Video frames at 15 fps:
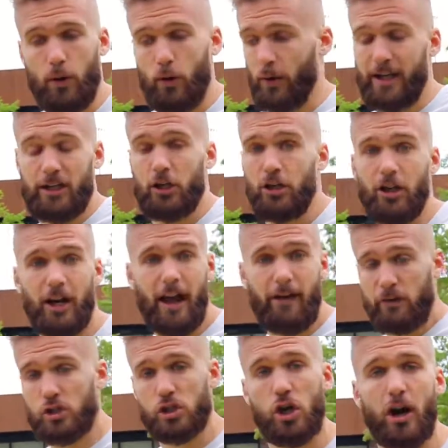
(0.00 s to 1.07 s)
per week. You don't
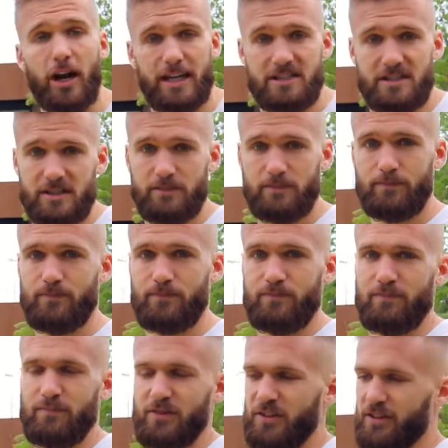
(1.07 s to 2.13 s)
have a choice.
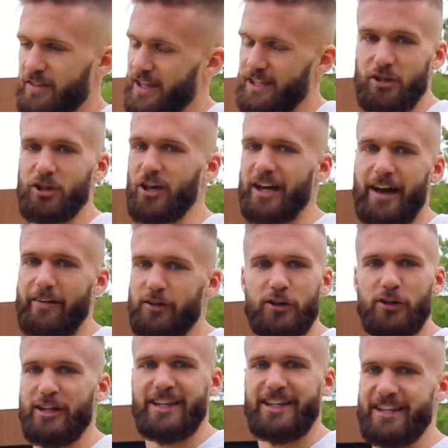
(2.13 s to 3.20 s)
Then you don't have a
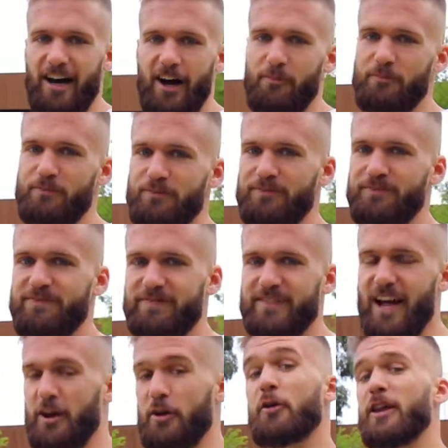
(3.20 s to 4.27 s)
good income.
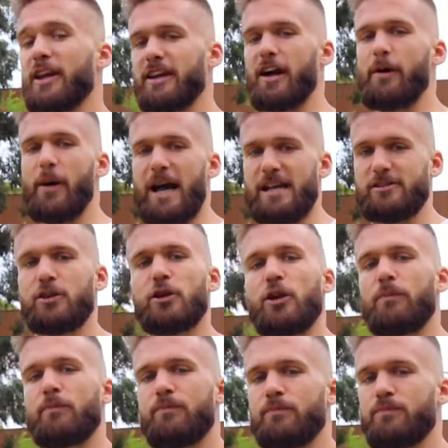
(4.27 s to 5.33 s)
A good income has you.